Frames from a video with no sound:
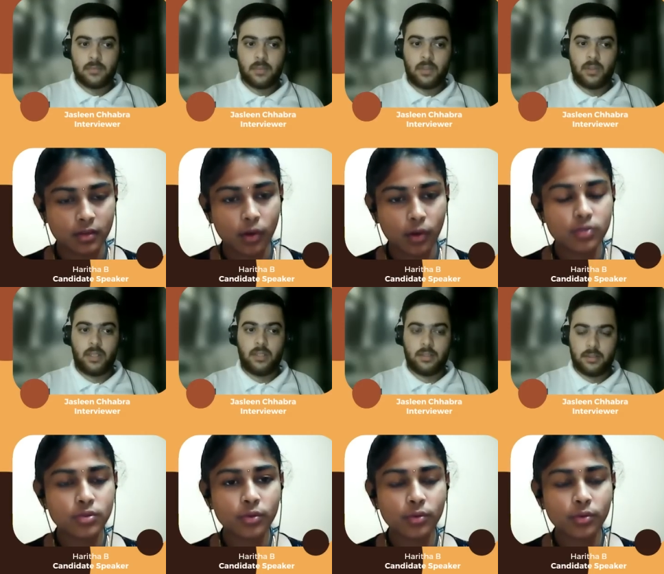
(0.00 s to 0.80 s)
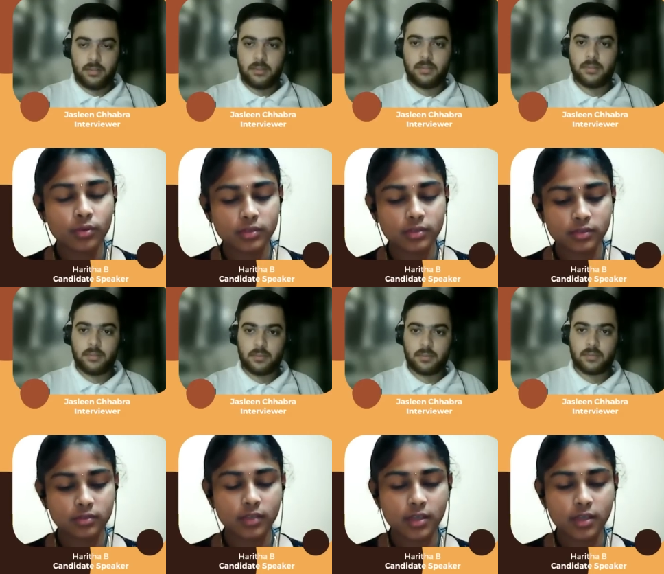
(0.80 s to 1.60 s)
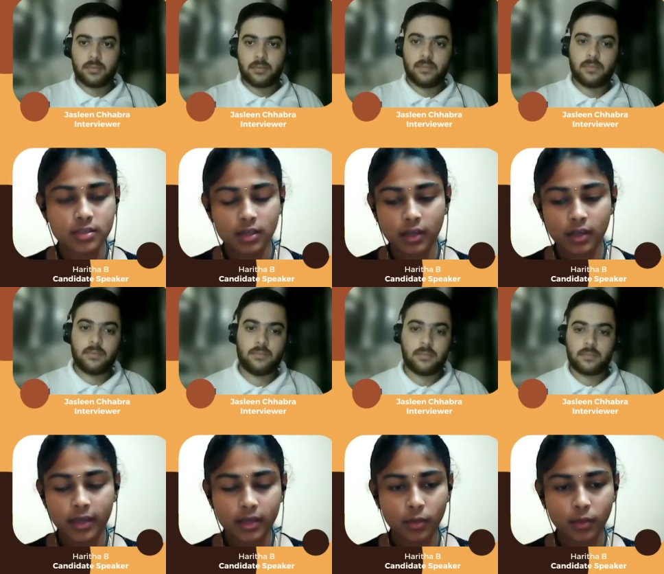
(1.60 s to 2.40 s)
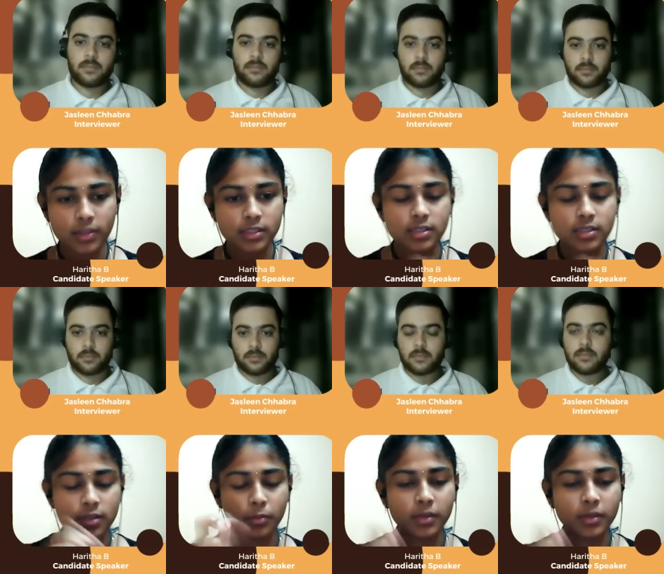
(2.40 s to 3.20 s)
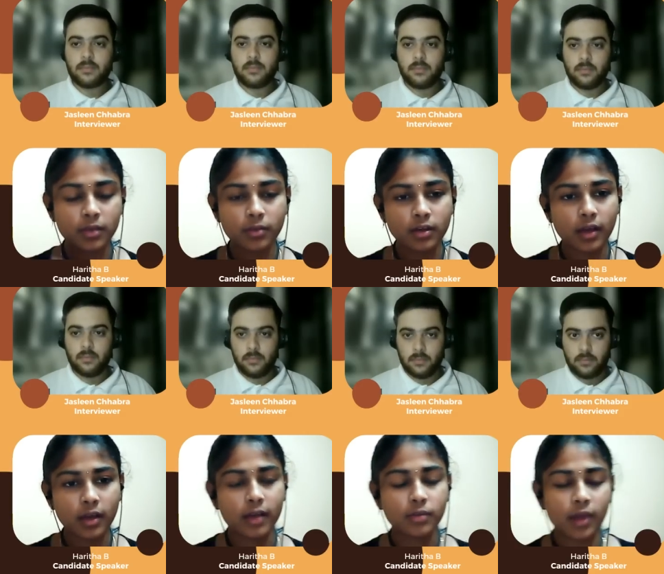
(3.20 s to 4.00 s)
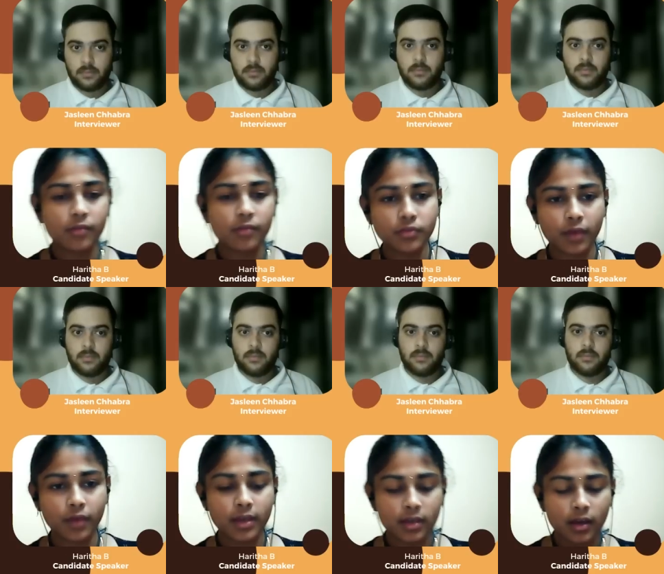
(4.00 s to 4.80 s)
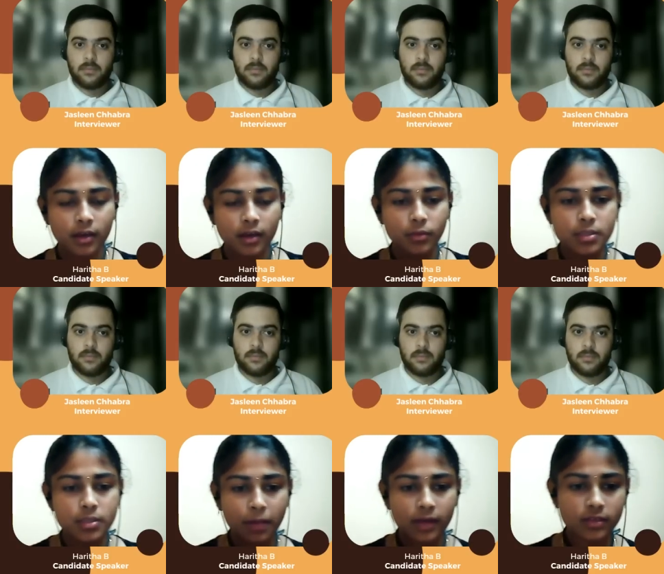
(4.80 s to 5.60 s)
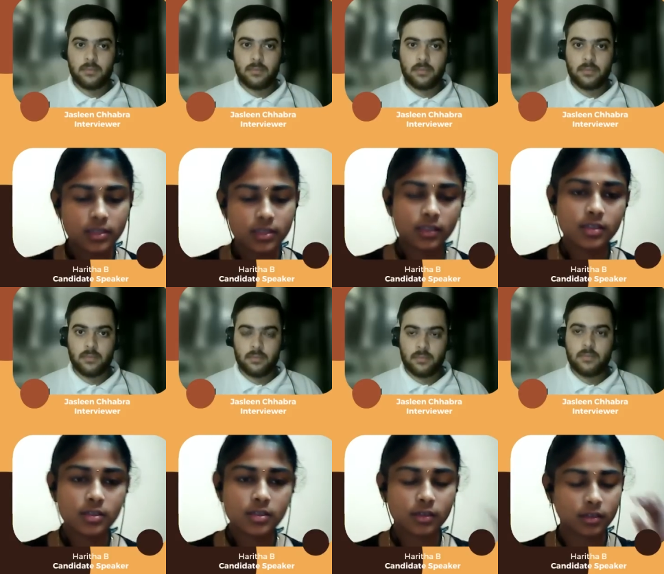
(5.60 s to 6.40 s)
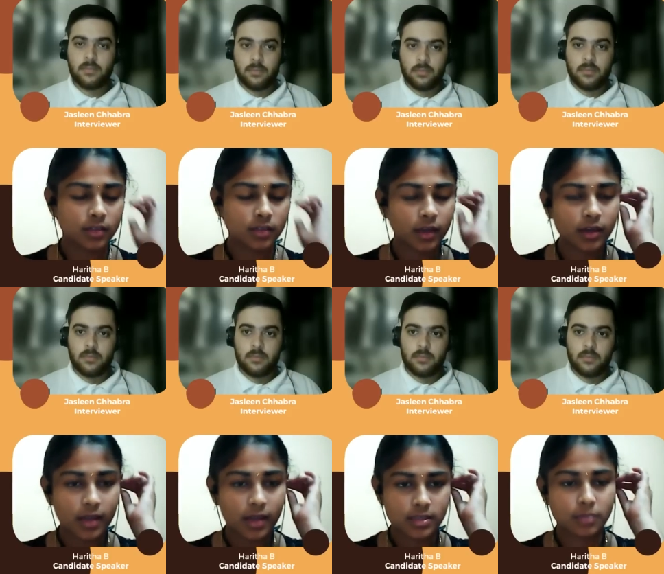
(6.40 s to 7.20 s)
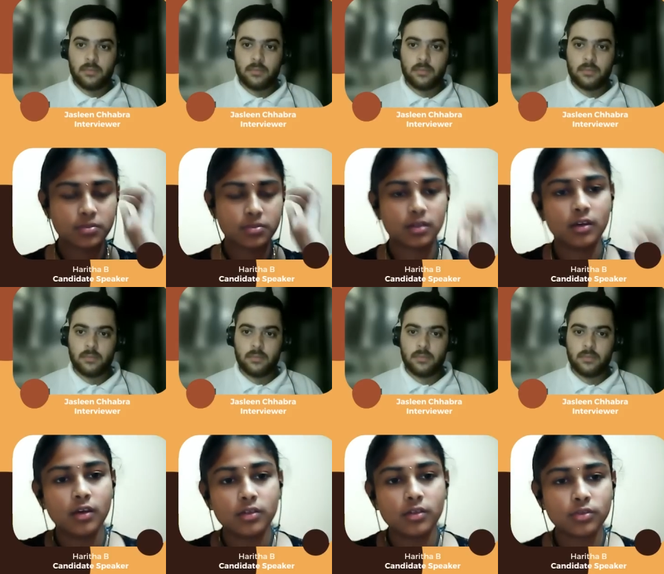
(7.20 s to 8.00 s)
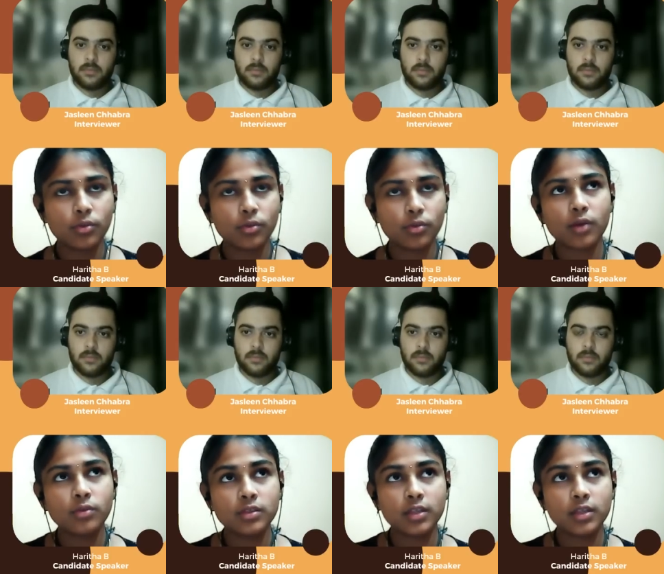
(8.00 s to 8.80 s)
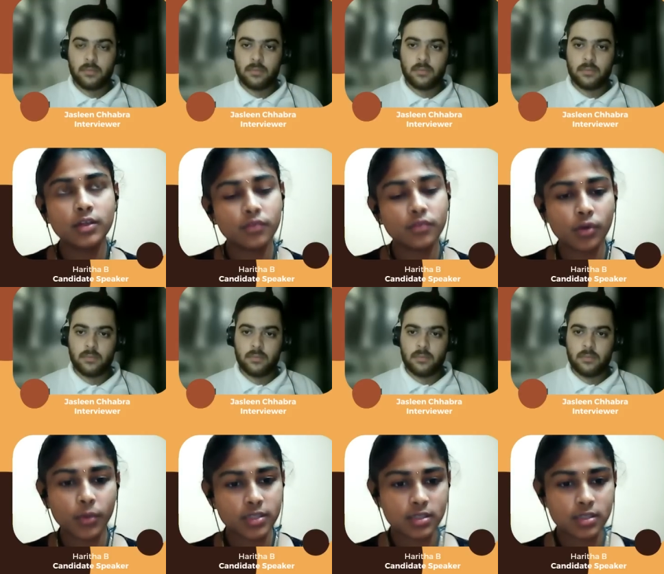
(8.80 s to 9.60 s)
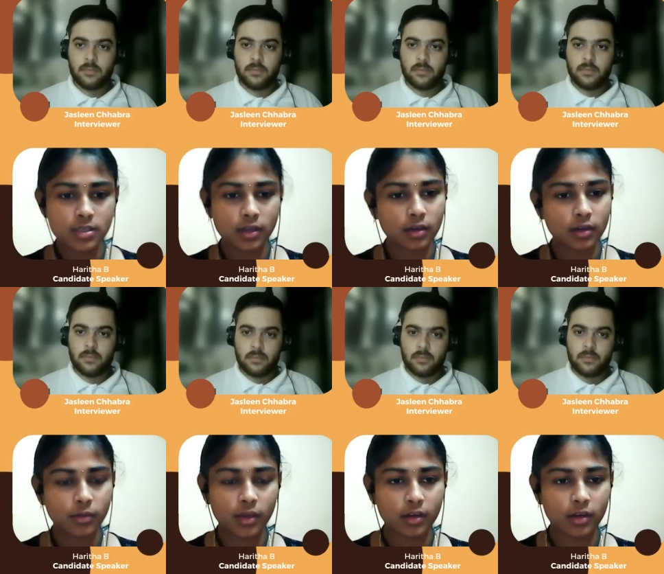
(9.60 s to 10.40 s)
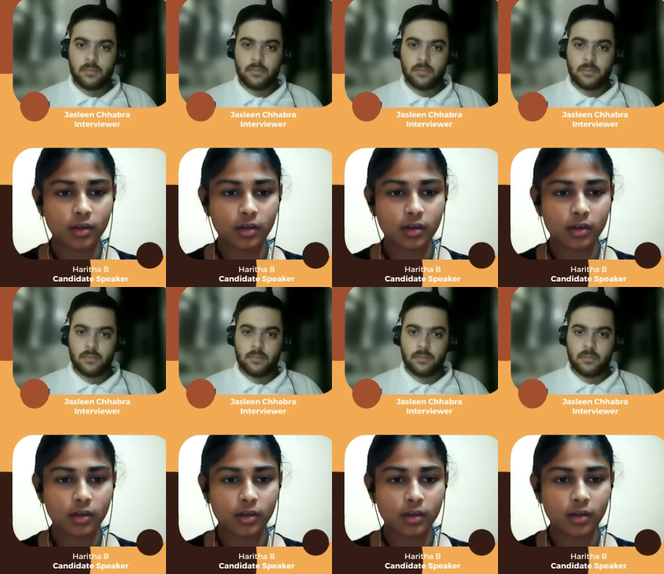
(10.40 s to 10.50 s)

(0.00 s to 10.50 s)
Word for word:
Speaker 1: Also, okay. mm, there is uh, like uh, one sentence they will be given and we have to find in which part of the sentence uh, the error has come, sir. So around three to four questions uh, were